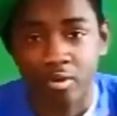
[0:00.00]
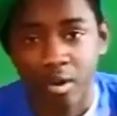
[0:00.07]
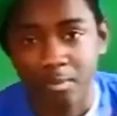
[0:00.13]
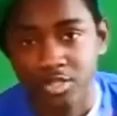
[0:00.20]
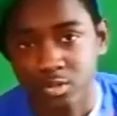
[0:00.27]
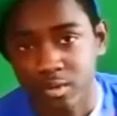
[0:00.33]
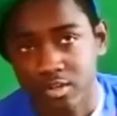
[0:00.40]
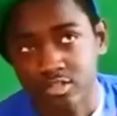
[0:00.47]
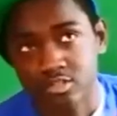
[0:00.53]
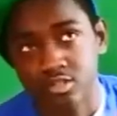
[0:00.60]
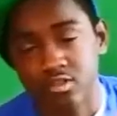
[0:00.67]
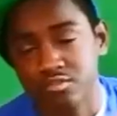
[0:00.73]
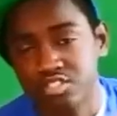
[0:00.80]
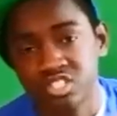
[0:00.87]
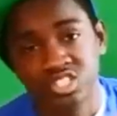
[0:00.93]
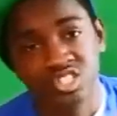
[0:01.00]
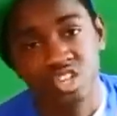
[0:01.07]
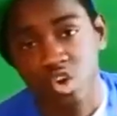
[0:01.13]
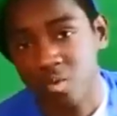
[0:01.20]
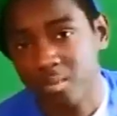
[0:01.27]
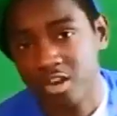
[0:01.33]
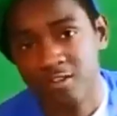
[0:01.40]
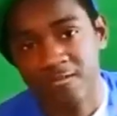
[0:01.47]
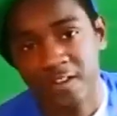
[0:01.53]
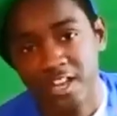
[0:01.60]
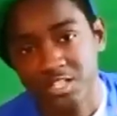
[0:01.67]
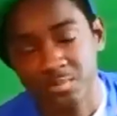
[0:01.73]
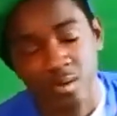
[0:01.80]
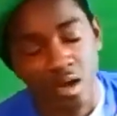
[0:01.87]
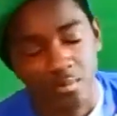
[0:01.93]
promise you I deserve so many
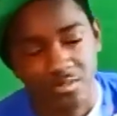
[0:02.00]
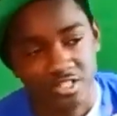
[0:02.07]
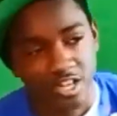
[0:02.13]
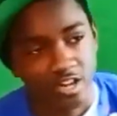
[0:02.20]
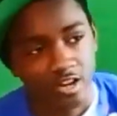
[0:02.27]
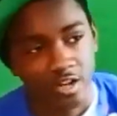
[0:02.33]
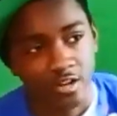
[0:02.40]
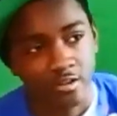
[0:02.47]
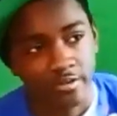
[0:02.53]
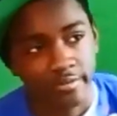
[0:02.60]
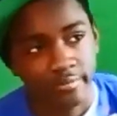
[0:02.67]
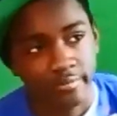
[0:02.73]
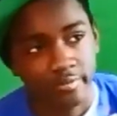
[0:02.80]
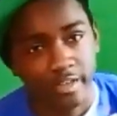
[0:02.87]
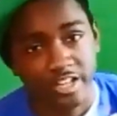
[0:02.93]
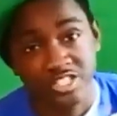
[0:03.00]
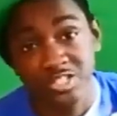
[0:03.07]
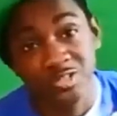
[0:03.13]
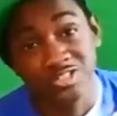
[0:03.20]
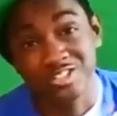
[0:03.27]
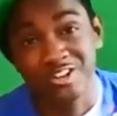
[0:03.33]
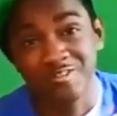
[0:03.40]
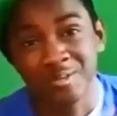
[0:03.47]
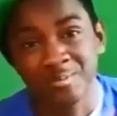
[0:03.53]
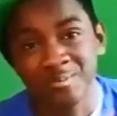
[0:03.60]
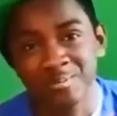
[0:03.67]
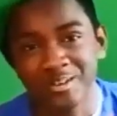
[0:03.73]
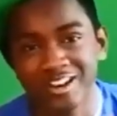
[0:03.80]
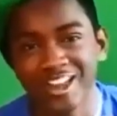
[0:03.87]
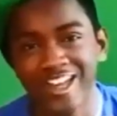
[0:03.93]
face palms that night. I still deserve them,
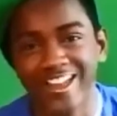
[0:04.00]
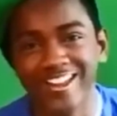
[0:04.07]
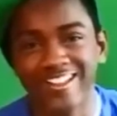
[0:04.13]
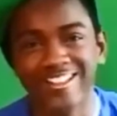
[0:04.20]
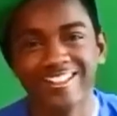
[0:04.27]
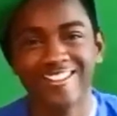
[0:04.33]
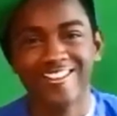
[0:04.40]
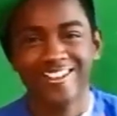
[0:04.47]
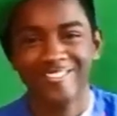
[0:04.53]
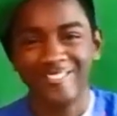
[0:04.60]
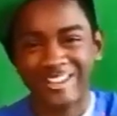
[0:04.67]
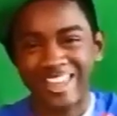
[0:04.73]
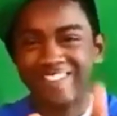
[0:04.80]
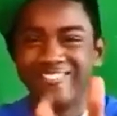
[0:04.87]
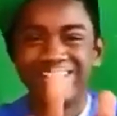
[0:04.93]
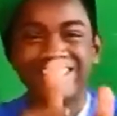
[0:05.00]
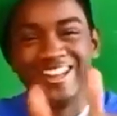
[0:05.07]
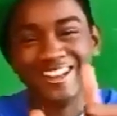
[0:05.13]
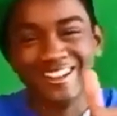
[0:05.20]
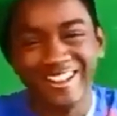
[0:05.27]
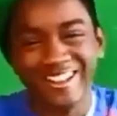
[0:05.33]
but hey, what can we do?